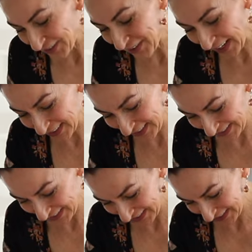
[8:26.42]

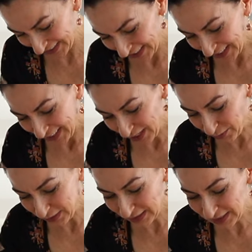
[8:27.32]
faster,
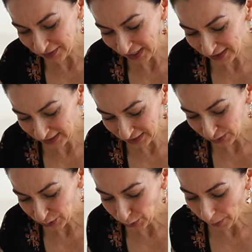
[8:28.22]
I'm gonna divide it
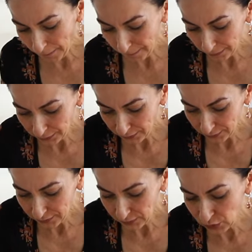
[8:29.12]
into
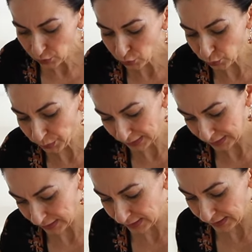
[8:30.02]
2
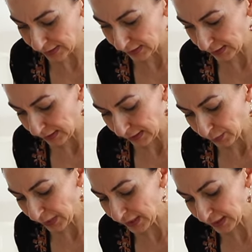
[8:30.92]
pieces,
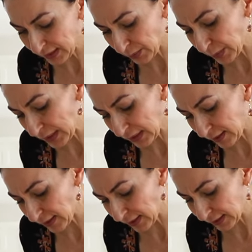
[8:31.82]
make it a bit
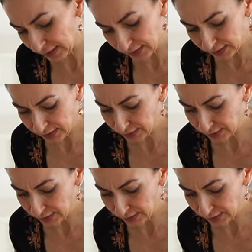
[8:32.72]
thinner,